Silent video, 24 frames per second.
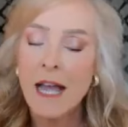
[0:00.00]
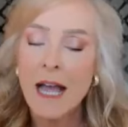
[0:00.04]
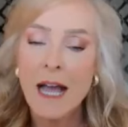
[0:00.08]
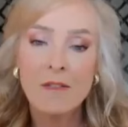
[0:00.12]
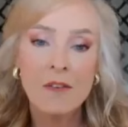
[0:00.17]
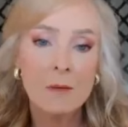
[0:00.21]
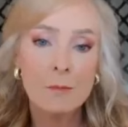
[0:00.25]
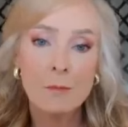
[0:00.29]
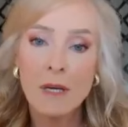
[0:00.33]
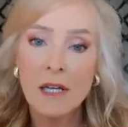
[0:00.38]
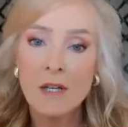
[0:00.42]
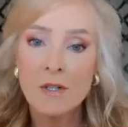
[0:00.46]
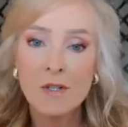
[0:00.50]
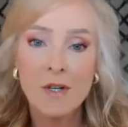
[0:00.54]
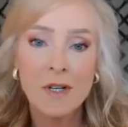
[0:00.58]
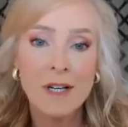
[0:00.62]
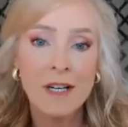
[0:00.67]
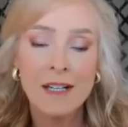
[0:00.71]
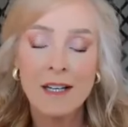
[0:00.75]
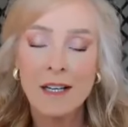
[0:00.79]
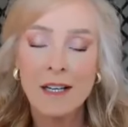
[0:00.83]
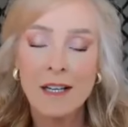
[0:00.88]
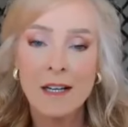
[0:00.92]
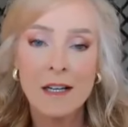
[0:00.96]
haven't
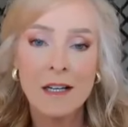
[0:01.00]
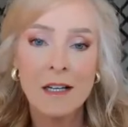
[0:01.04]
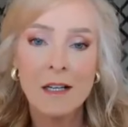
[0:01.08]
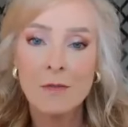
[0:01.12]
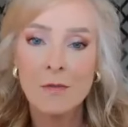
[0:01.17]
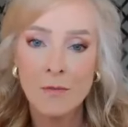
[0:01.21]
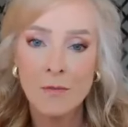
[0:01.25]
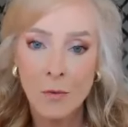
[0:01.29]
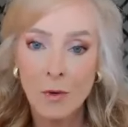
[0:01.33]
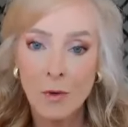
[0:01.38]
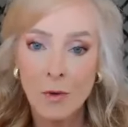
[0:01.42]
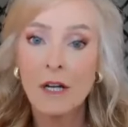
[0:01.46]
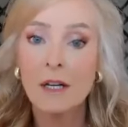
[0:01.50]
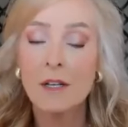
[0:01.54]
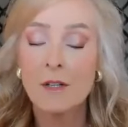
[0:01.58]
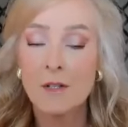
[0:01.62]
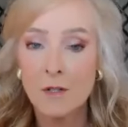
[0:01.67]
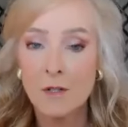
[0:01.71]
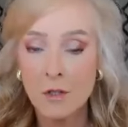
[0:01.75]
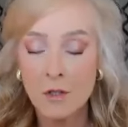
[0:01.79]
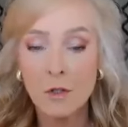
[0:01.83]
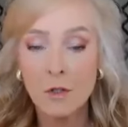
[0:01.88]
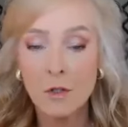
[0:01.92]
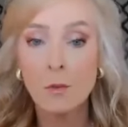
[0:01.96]
budgeted enough for
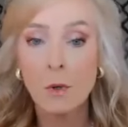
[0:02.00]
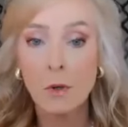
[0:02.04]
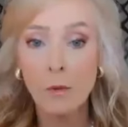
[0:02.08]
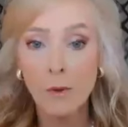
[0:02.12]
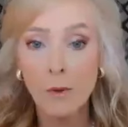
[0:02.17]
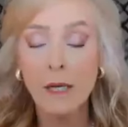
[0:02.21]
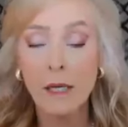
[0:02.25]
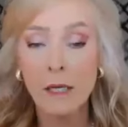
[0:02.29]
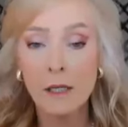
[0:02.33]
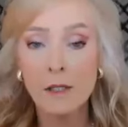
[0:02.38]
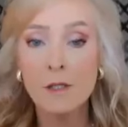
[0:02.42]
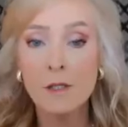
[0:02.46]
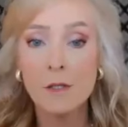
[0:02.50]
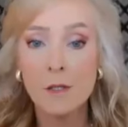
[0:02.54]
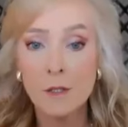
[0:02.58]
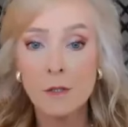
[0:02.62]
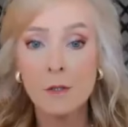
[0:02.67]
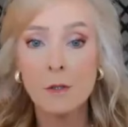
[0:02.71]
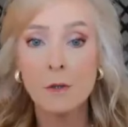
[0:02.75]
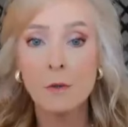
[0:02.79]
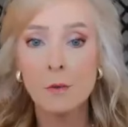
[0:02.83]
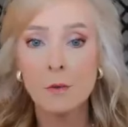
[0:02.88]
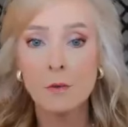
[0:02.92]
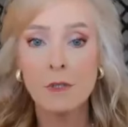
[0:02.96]
us to do what we need to
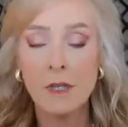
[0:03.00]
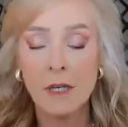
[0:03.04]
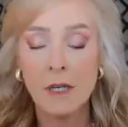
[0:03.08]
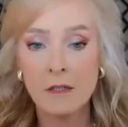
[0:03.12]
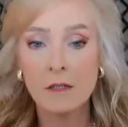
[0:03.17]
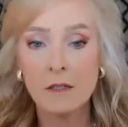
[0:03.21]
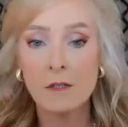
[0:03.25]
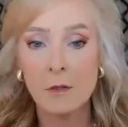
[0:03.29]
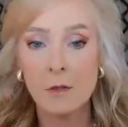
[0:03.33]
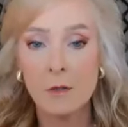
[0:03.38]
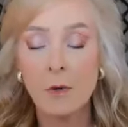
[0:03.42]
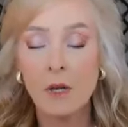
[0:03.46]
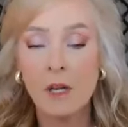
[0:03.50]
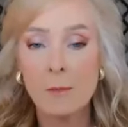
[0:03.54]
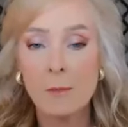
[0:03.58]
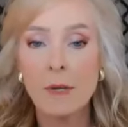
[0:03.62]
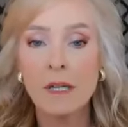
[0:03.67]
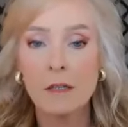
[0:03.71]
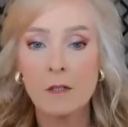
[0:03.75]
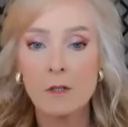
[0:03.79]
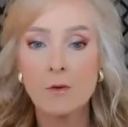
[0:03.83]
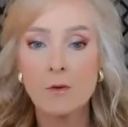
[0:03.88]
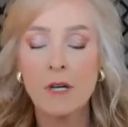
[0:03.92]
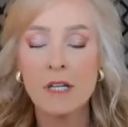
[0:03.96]
do and to really
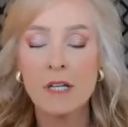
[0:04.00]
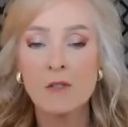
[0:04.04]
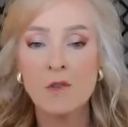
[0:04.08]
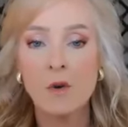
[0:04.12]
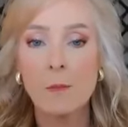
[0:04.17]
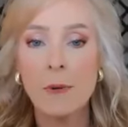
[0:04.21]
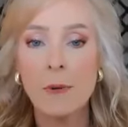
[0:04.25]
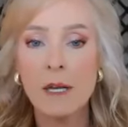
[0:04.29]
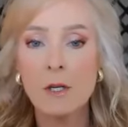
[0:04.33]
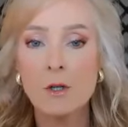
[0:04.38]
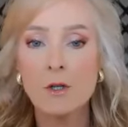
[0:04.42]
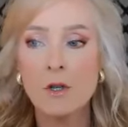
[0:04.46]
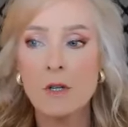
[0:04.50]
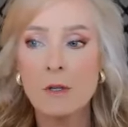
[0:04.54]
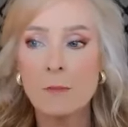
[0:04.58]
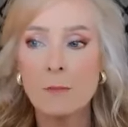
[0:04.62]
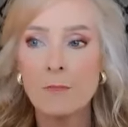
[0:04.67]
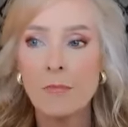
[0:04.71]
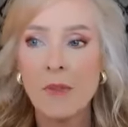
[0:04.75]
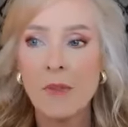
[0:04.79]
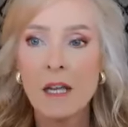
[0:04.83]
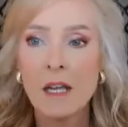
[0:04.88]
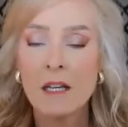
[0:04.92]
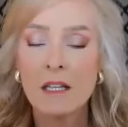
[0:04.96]
make the transformation.